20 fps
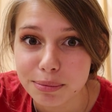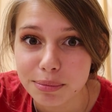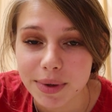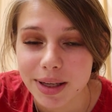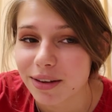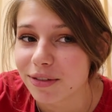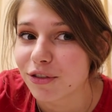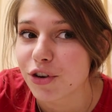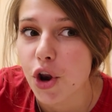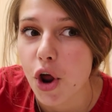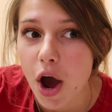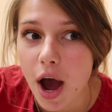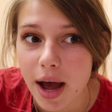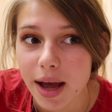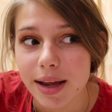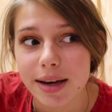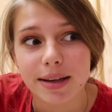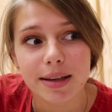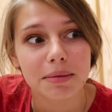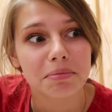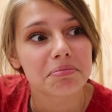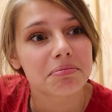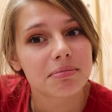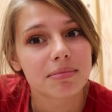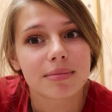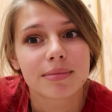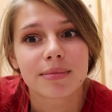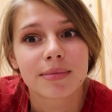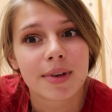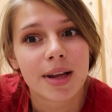If not,
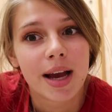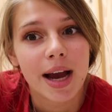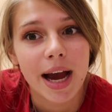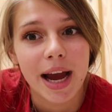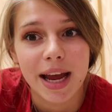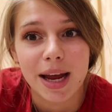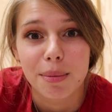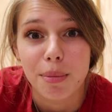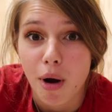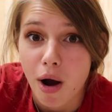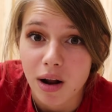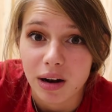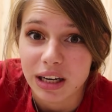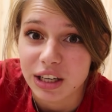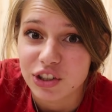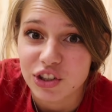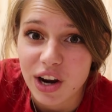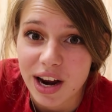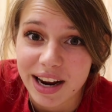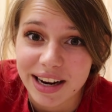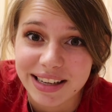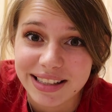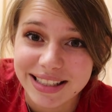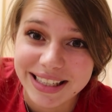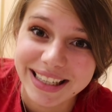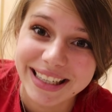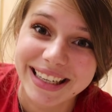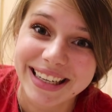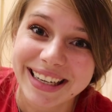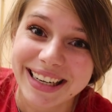I apologize.